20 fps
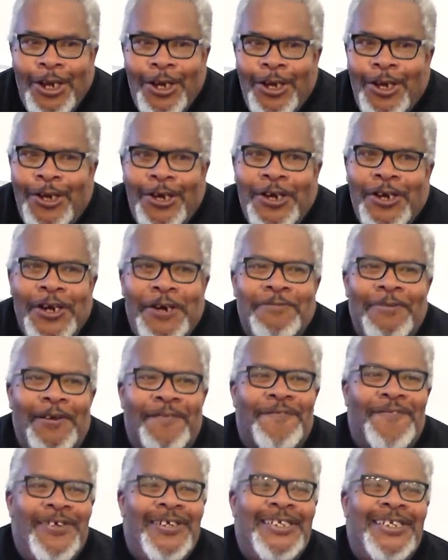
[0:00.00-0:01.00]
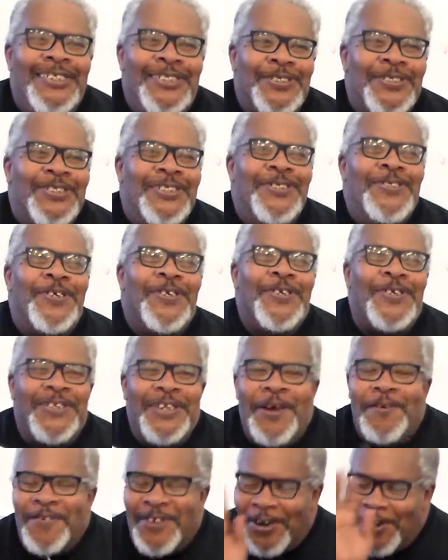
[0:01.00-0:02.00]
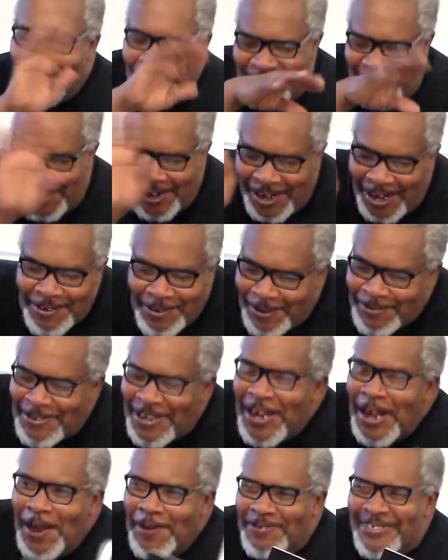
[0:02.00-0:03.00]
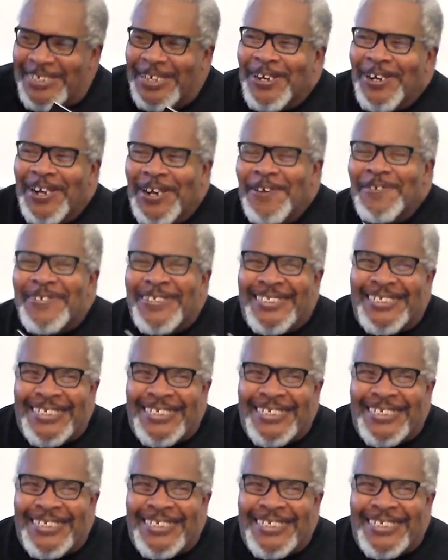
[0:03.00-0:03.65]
Oh, my feelings are so hurt. No, I'm sorry. I'm sorry.